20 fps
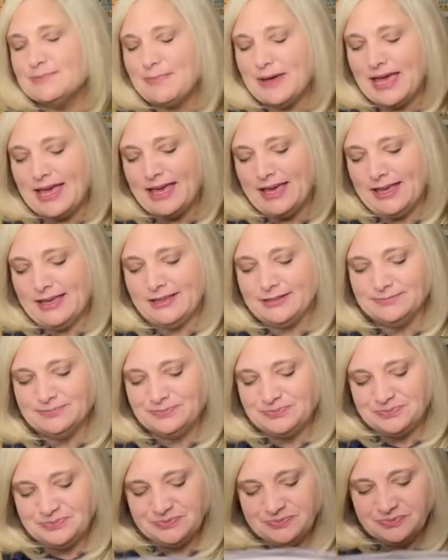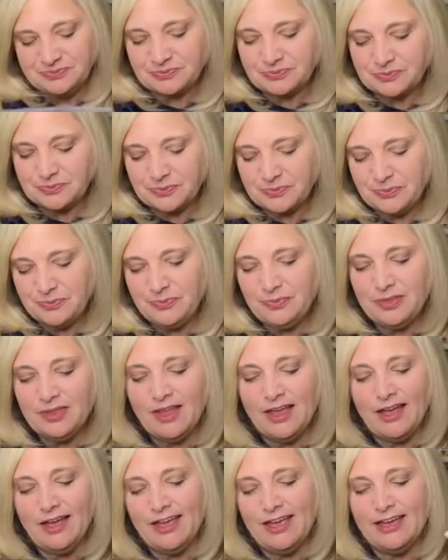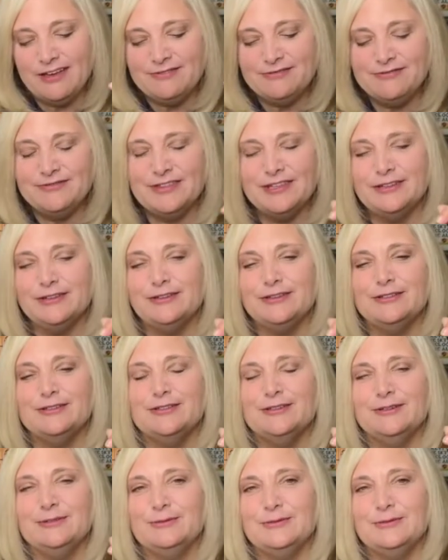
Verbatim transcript: bag, I have filled